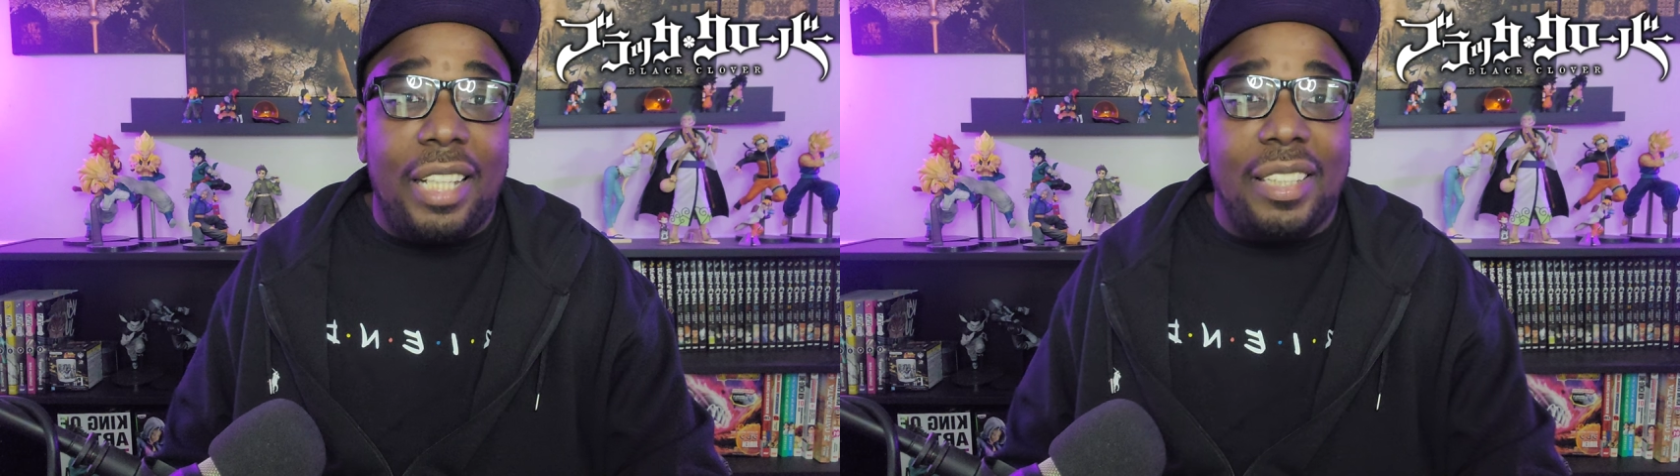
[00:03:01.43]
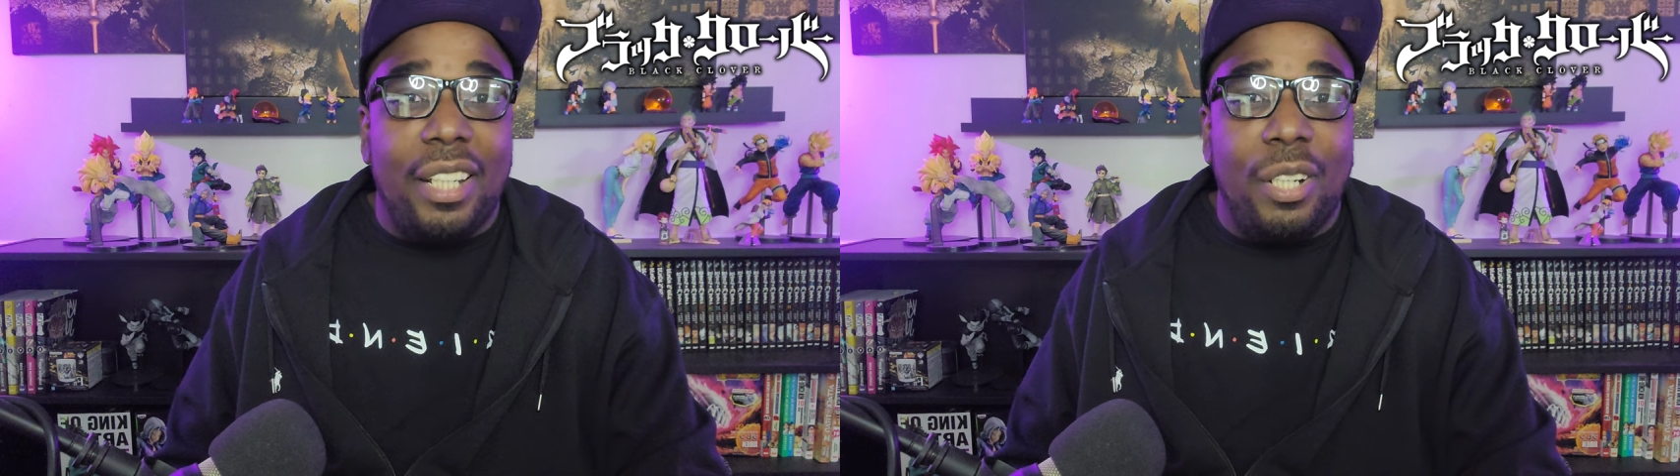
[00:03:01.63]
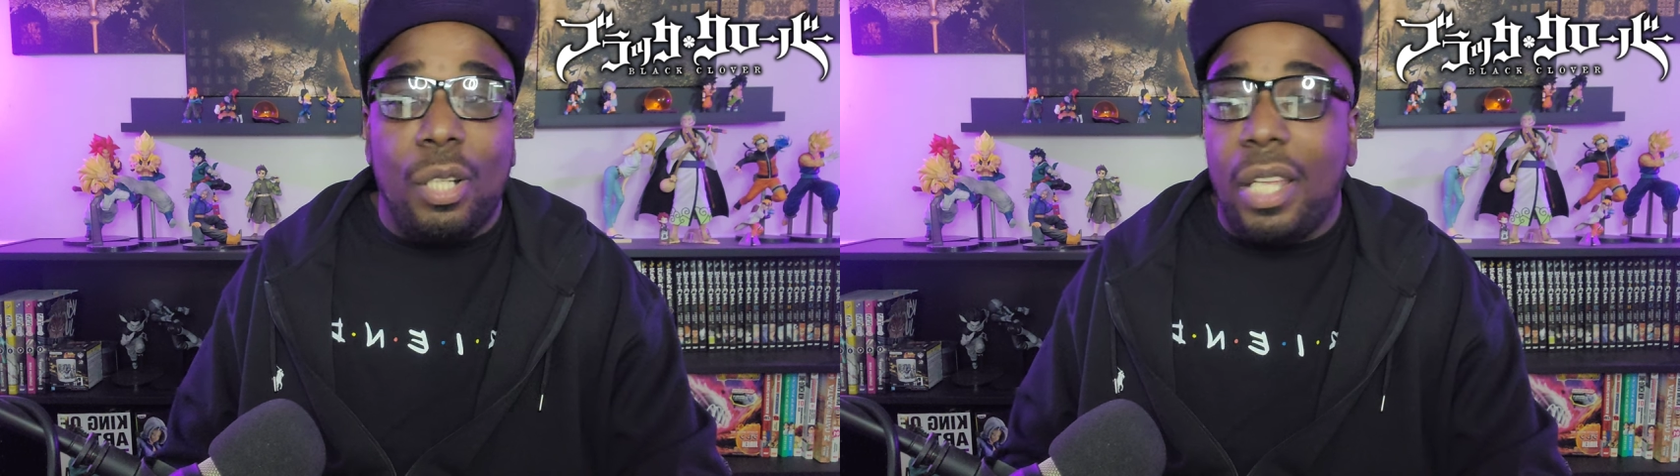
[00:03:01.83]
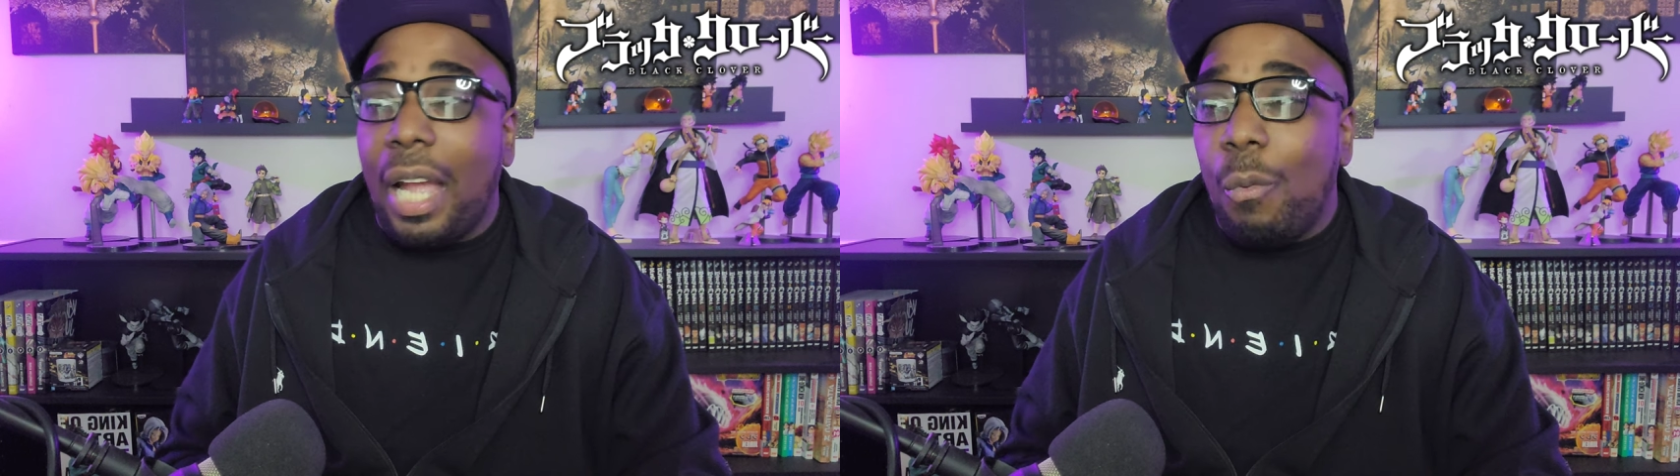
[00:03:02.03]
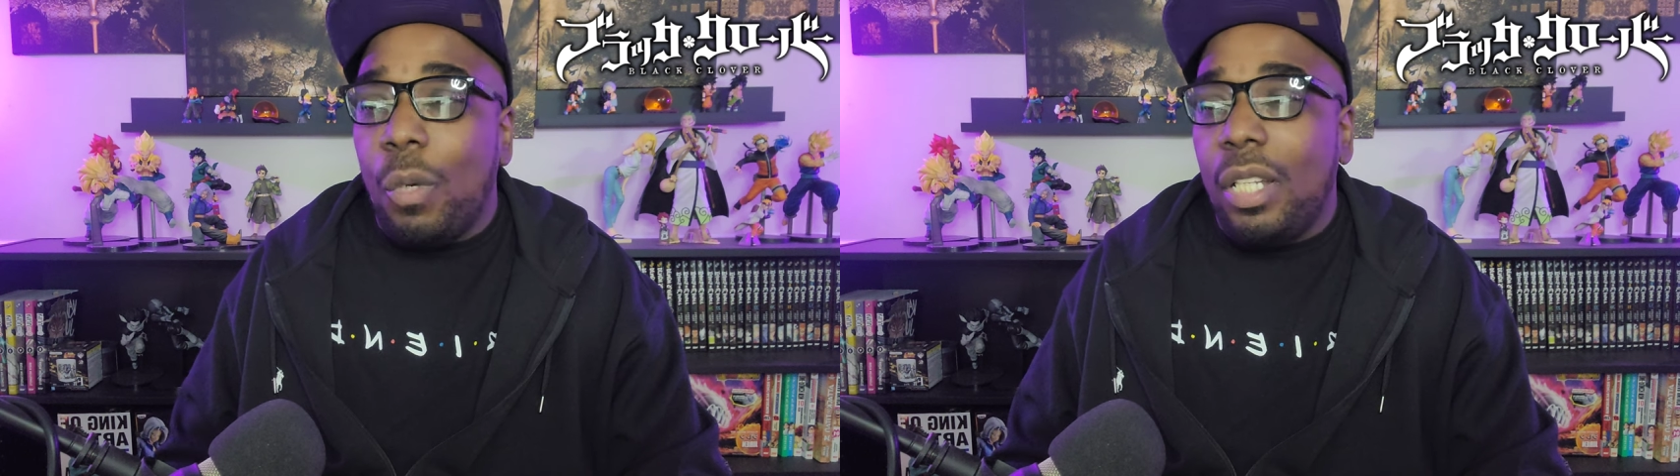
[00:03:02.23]
I said earlier,
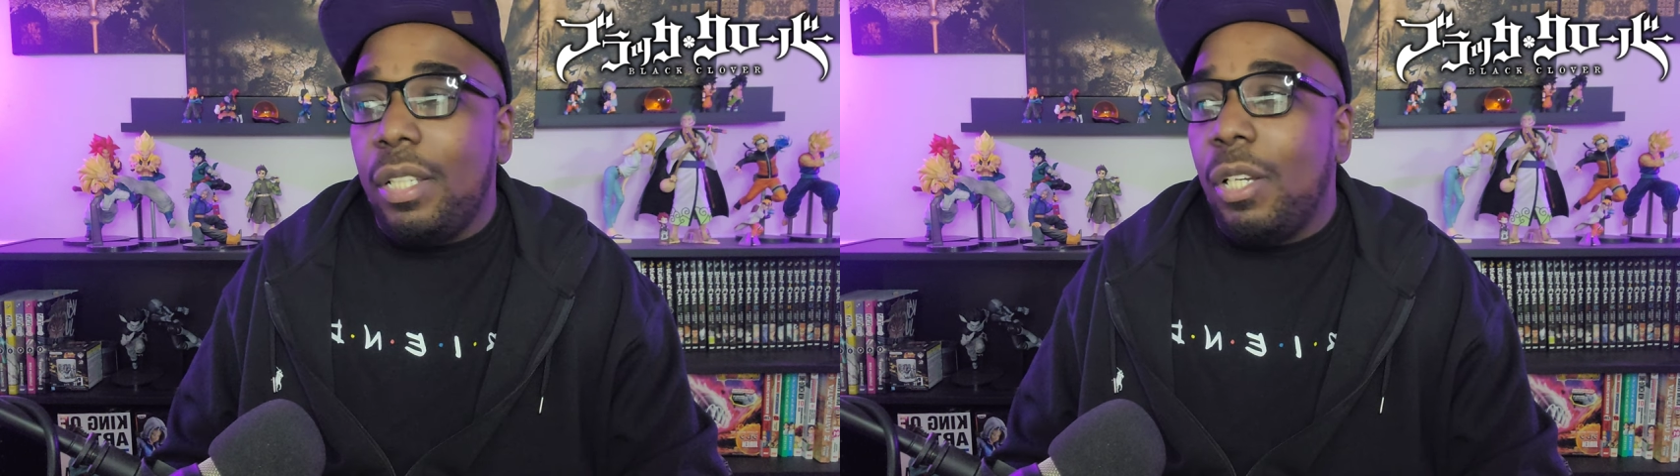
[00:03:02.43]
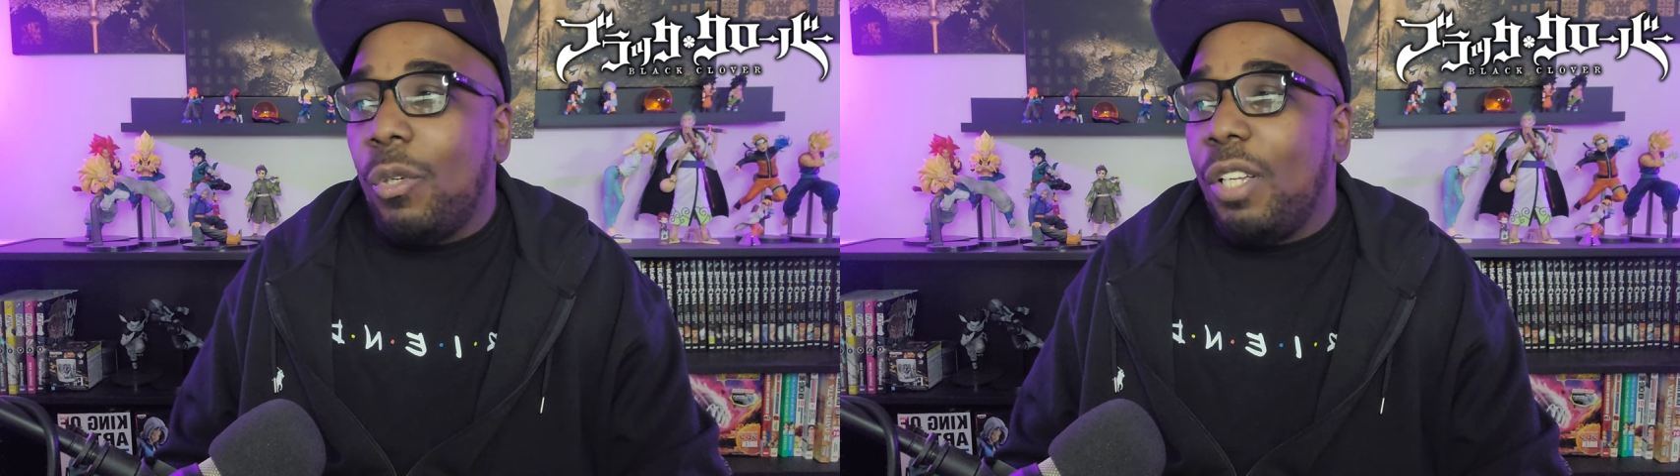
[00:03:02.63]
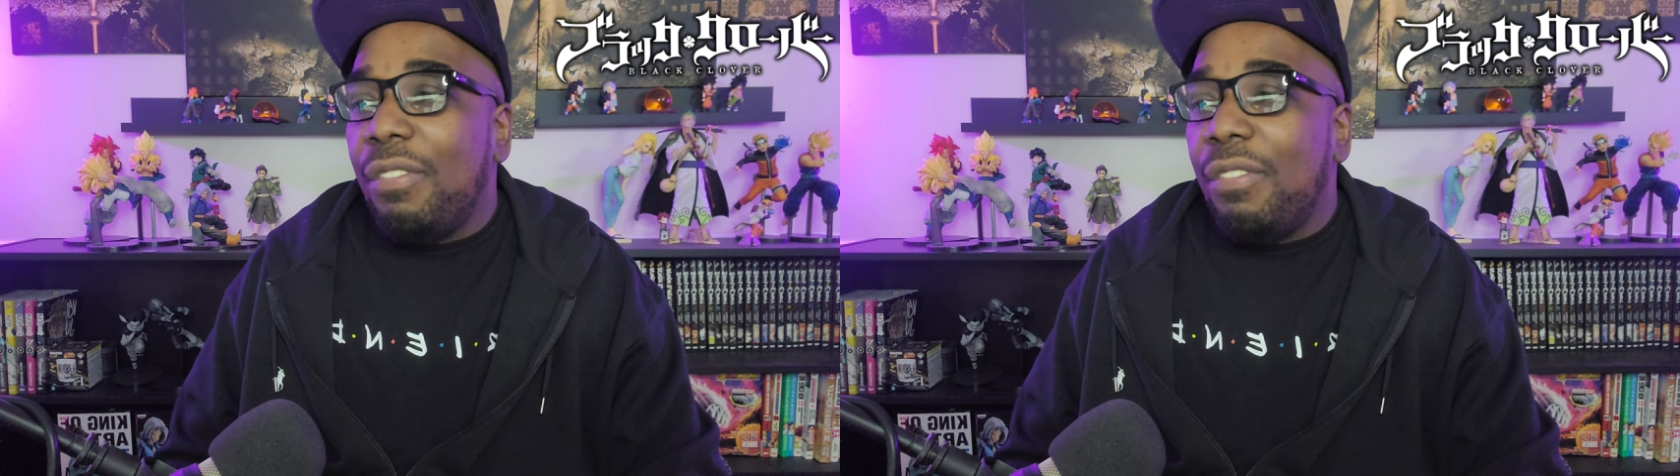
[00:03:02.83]
I wanna know